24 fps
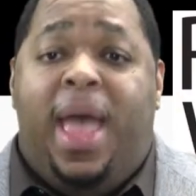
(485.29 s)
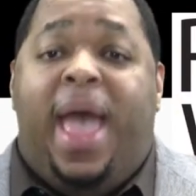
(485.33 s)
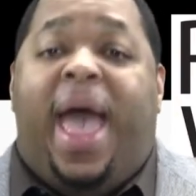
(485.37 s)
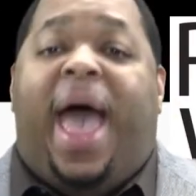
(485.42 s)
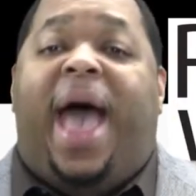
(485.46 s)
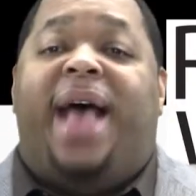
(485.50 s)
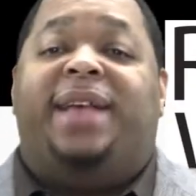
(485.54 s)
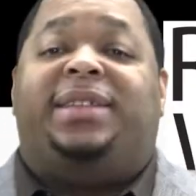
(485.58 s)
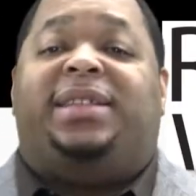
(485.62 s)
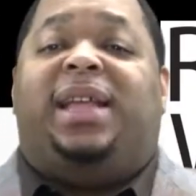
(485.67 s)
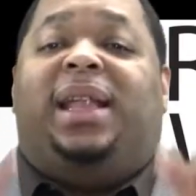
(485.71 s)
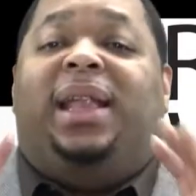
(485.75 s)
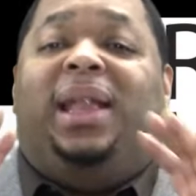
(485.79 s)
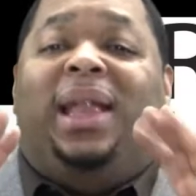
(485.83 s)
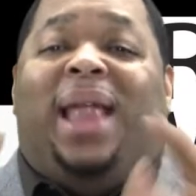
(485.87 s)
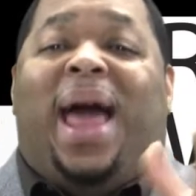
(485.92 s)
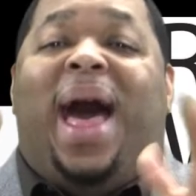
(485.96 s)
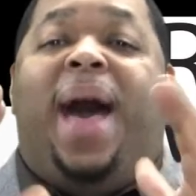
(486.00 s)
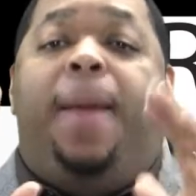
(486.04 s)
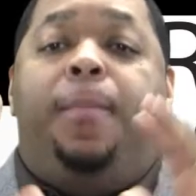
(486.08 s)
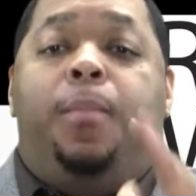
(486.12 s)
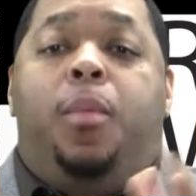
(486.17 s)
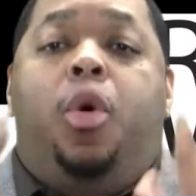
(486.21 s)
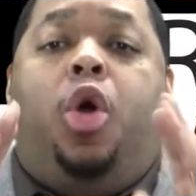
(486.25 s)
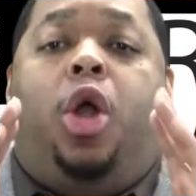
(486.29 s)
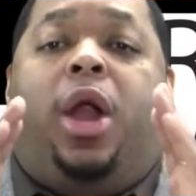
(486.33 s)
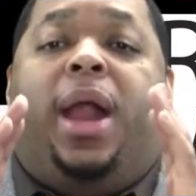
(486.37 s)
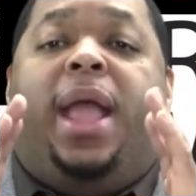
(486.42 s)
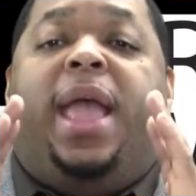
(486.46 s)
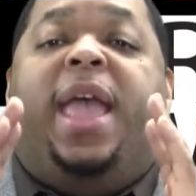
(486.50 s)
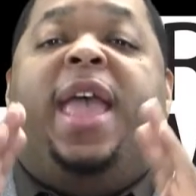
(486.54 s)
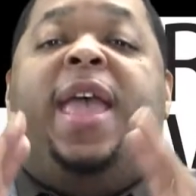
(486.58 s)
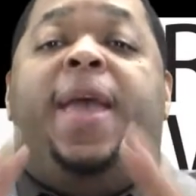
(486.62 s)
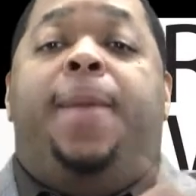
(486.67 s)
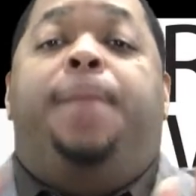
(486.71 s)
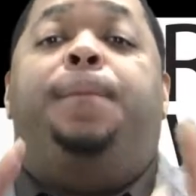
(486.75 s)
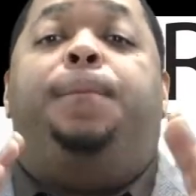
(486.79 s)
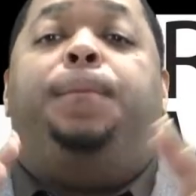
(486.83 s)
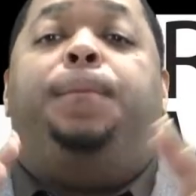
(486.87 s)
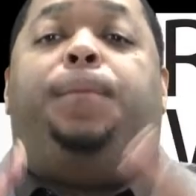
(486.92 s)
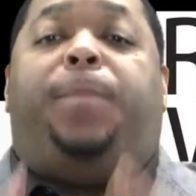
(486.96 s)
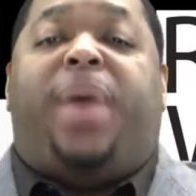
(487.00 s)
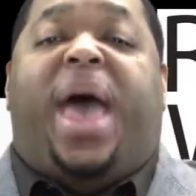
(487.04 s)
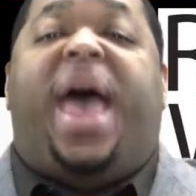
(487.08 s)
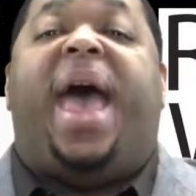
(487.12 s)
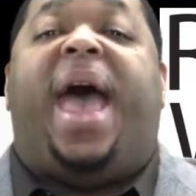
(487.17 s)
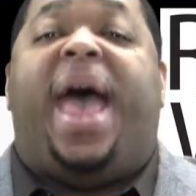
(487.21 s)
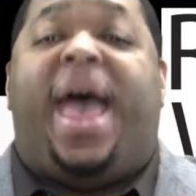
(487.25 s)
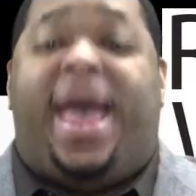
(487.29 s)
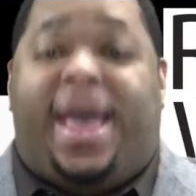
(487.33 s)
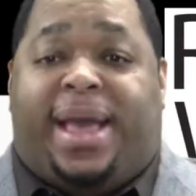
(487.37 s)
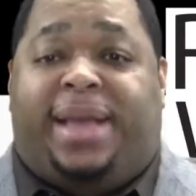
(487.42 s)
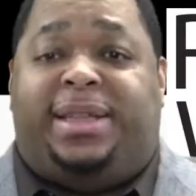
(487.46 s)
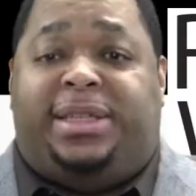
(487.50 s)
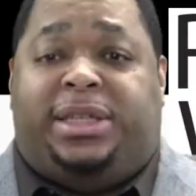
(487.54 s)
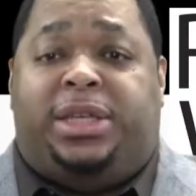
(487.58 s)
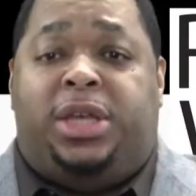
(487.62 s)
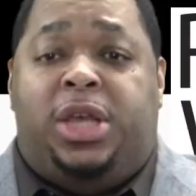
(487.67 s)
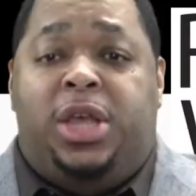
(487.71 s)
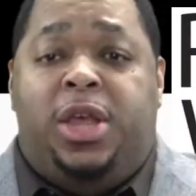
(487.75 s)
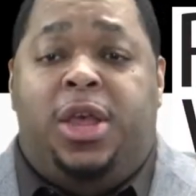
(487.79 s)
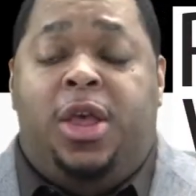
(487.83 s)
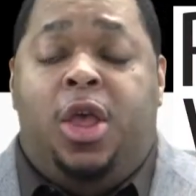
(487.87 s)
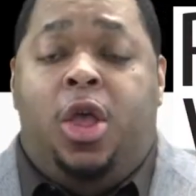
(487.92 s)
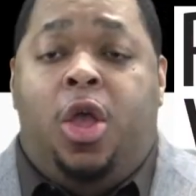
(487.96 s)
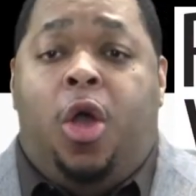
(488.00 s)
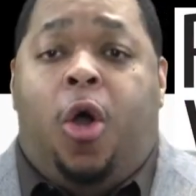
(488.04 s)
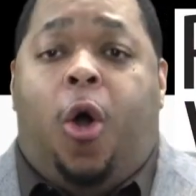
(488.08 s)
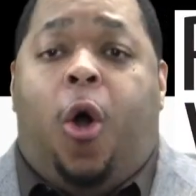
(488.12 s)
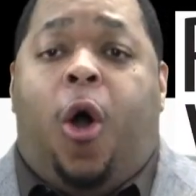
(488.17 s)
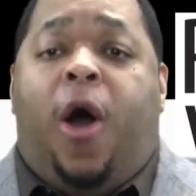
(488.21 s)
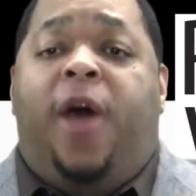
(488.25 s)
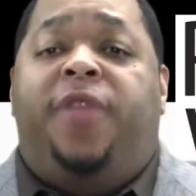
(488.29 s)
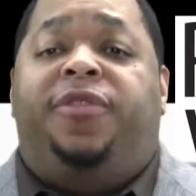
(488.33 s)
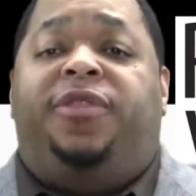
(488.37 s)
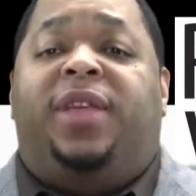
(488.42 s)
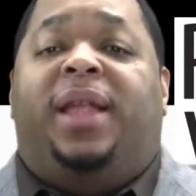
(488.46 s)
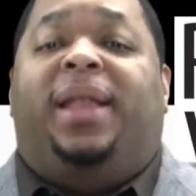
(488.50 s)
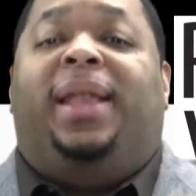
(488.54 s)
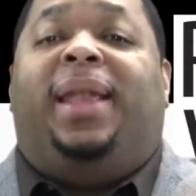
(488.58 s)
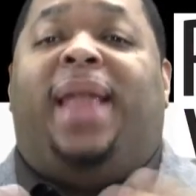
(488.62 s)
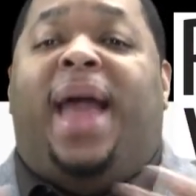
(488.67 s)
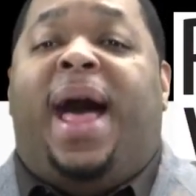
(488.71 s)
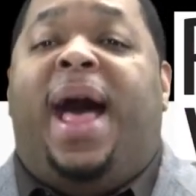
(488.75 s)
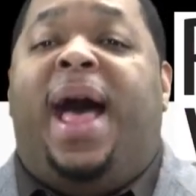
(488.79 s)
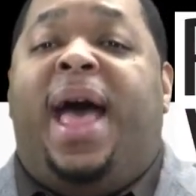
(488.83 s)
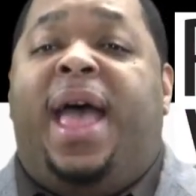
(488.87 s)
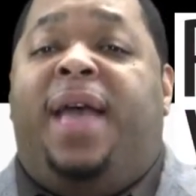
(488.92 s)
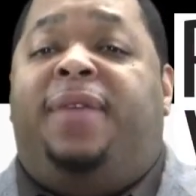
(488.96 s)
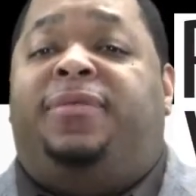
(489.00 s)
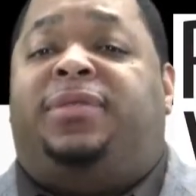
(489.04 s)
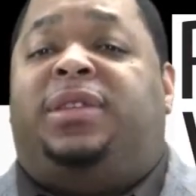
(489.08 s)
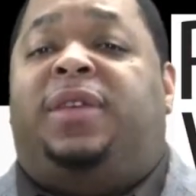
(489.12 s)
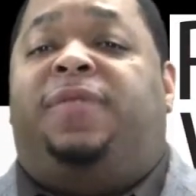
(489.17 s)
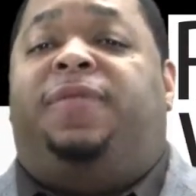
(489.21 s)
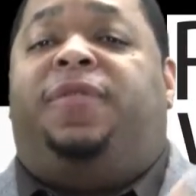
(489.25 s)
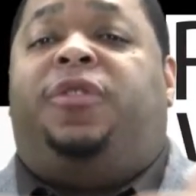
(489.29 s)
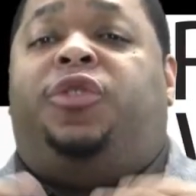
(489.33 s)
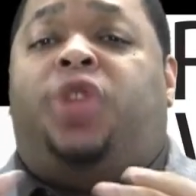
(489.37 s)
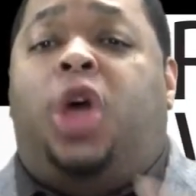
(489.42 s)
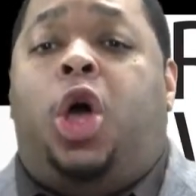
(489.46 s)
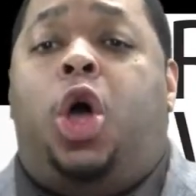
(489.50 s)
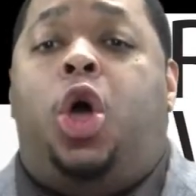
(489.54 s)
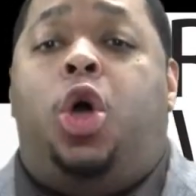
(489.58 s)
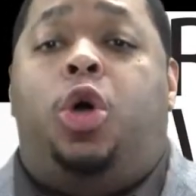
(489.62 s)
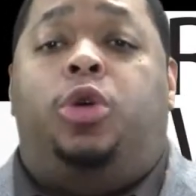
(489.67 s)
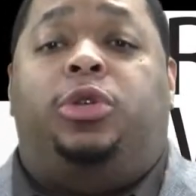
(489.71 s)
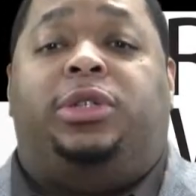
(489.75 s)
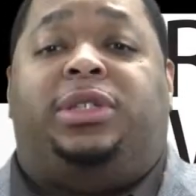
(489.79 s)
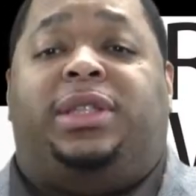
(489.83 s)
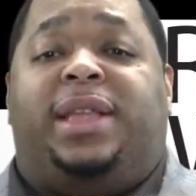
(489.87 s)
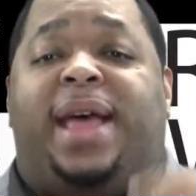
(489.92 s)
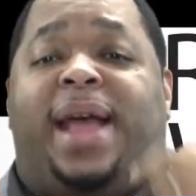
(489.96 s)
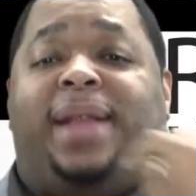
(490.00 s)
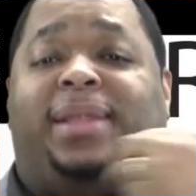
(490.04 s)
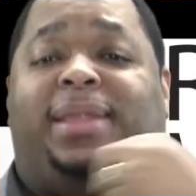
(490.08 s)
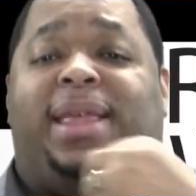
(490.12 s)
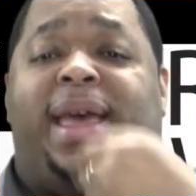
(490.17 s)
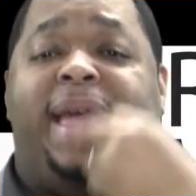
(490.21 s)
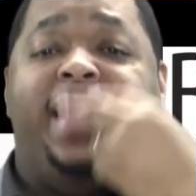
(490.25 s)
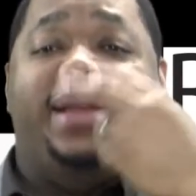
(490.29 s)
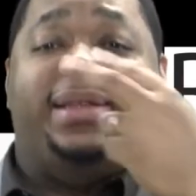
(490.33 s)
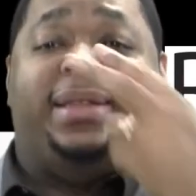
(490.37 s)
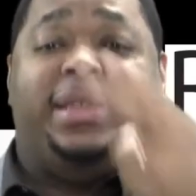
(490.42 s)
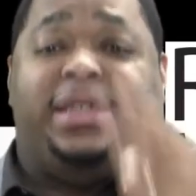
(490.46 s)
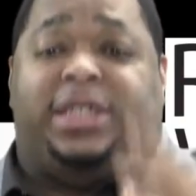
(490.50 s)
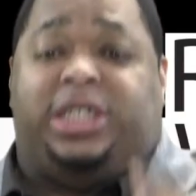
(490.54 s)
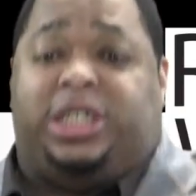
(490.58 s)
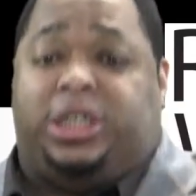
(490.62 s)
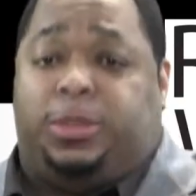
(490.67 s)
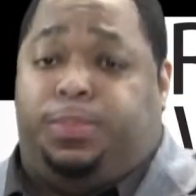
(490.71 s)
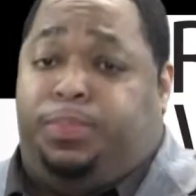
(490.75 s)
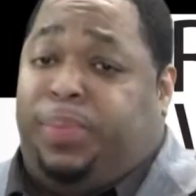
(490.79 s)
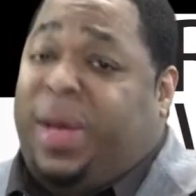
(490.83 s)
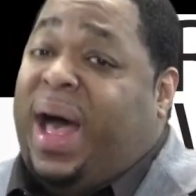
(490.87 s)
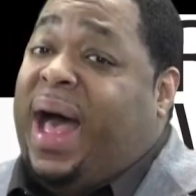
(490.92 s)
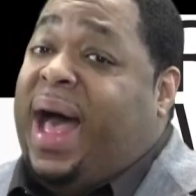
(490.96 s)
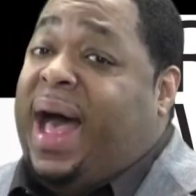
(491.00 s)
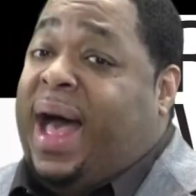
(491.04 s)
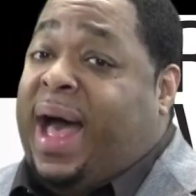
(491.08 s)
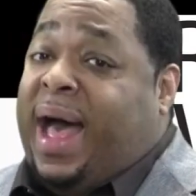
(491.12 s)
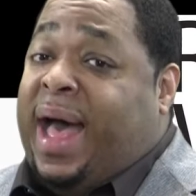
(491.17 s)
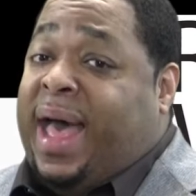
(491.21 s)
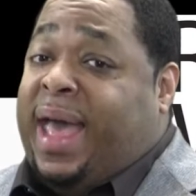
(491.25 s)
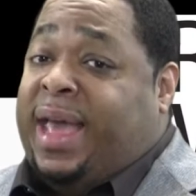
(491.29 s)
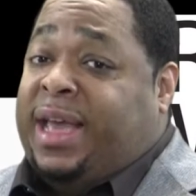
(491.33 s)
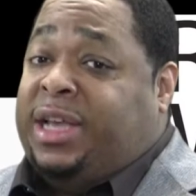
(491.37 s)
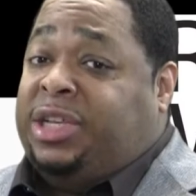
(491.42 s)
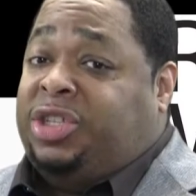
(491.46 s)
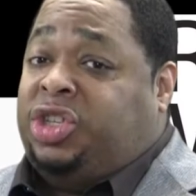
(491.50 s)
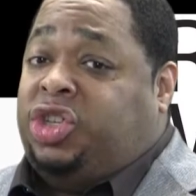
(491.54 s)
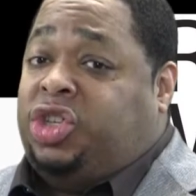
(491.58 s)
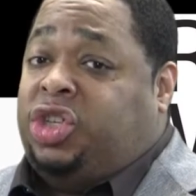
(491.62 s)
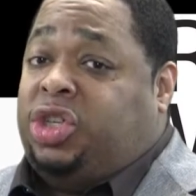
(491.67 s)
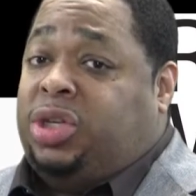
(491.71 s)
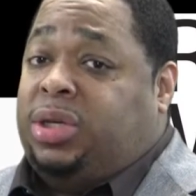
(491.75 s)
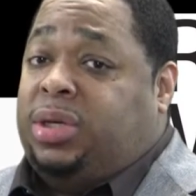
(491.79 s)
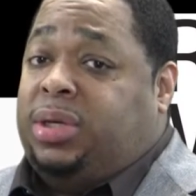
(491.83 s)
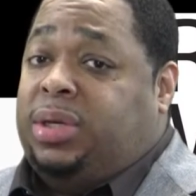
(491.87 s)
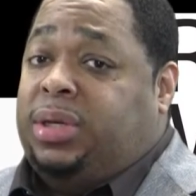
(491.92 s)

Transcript: has a lot more impact on the lives of those that they despise